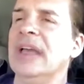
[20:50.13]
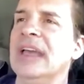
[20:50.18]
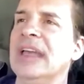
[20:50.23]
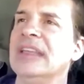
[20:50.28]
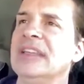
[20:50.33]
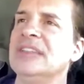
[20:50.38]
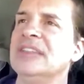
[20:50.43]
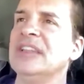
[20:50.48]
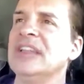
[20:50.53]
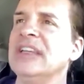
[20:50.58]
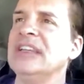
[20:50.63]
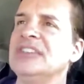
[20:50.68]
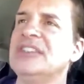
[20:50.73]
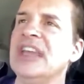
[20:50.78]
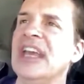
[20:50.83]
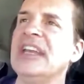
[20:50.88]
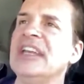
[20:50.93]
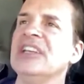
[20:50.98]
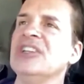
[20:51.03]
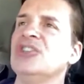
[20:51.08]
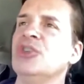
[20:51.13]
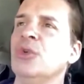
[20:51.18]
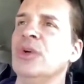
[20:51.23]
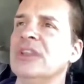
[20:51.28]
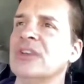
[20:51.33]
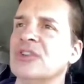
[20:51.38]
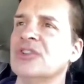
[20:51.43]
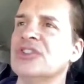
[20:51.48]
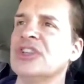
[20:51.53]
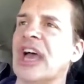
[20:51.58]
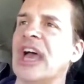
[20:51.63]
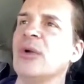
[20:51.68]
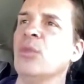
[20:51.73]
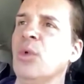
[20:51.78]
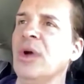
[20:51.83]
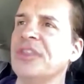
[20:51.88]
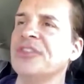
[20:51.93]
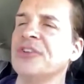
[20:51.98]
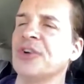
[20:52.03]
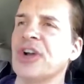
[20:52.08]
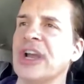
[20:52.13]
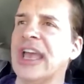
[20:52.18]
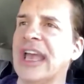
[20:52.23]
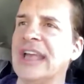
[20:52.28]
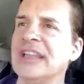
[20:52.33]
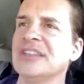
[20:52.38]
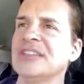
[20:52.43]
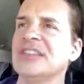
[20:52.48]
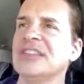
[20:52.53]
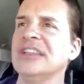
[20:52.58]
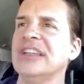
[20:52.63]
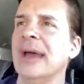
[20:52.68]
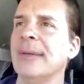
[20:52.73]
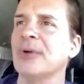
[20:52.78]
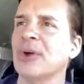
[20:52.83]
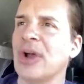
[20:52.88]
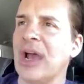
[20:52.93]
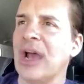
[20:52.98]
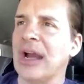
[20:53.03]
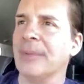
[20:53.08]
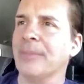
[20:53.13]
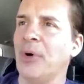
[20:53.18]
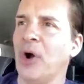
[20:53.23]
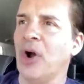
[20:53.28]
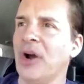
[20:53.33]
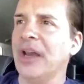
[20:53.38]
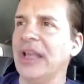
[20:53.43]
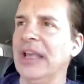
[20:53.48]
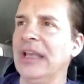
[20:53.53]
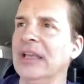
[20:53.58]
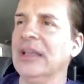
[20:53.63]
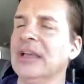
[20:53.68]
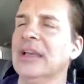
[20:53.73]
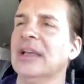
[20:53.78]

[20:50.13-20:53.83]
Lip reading: in intending to either side with or against the Democratic Party